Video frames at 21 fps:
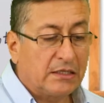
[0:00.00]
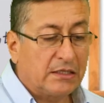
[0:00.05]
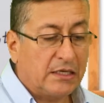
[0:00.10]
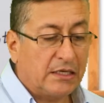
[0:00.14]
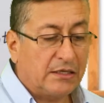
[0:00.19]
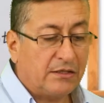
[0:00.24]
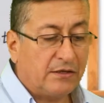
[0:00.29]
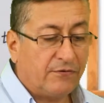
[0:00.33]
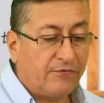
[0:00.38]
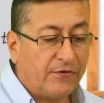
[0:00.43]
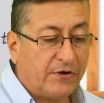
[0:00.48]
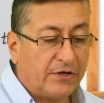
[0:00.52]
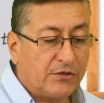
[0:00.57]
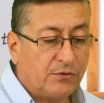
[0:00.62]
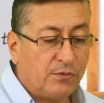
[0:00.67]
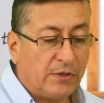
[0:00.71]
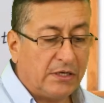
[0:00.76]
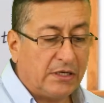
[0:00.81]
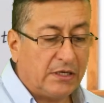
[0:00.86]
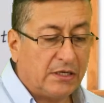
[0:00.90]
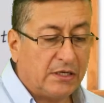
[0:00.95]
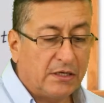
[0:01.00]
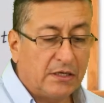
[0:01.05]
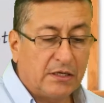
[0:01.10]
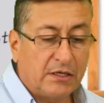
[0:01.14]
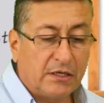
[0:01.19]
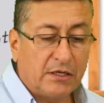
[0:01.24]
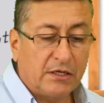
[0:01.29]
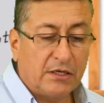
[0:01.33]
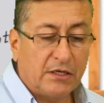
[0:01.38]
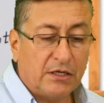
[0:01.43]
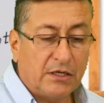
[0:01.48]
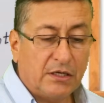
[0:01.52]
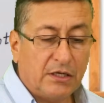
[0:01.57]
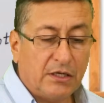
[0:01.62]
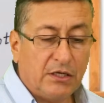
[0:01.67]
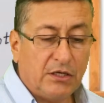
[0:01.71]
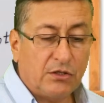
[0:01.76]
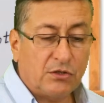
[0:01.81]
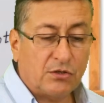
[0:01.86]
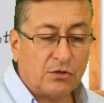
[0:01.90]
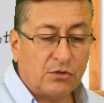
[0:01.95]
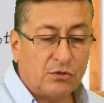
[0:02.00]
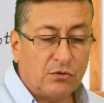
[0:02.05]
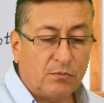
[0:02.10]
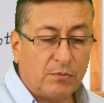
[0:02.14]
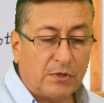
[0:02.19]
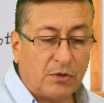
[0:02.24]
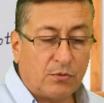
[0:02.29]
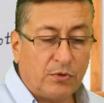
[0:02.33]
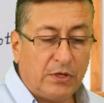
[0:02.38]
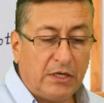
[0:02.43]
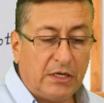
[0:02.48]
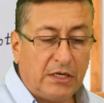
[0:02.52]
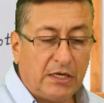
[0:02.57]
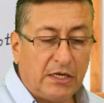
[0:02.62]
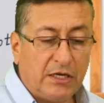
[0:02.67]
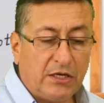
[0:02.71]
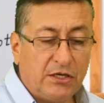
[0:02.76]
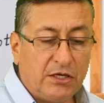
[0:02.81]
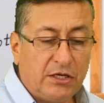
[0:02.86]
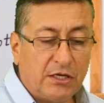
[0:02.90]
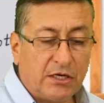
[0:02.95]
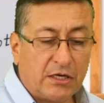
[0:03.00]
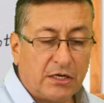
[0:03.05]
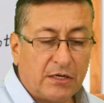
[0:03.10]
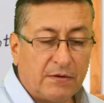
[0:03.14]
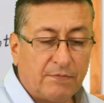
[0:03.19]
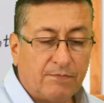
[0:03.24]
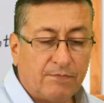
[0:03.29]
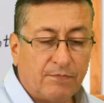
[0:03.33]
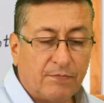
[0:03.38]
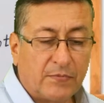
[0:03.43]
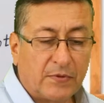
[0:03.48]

That's the first one, Intro to Marine Engineering.